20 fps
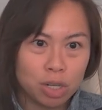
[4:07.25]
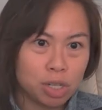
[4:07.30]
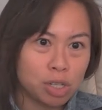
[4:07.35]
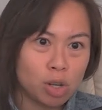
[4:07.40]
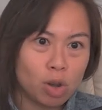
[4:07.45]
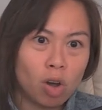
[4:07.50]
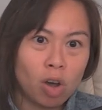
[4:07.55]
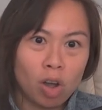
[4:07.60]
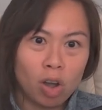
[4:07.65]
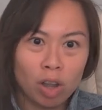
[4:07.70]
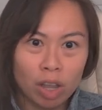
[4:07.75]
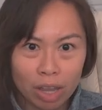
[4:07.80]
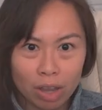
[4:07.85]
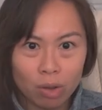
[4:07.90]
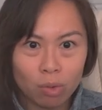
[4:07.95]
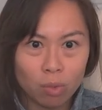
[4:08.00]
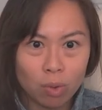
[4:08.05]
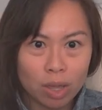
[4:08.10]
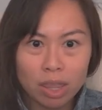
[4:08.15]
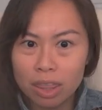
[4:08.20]
You're
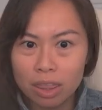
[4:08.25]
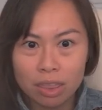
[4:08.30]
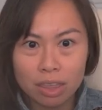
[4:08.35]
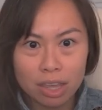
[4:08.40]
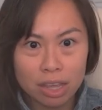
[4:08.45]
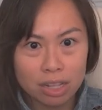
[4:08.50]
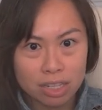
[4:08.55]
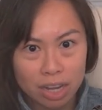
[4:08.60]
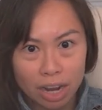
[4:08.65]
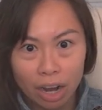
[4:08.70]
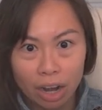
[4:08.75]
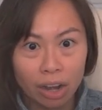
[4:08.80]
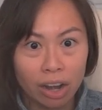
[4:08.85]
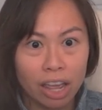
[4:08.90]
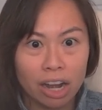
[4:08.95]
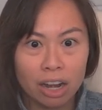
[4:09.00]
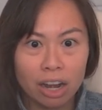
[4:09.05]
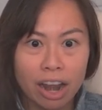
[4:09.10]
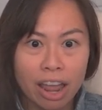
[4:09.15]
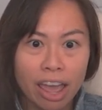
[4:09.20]
talking with the entire
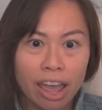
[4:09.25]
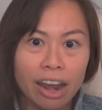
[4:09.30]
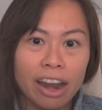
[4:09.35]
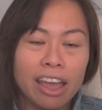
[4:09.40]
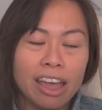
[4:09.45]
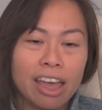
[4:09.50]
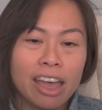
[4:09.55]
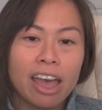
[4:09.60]
internet.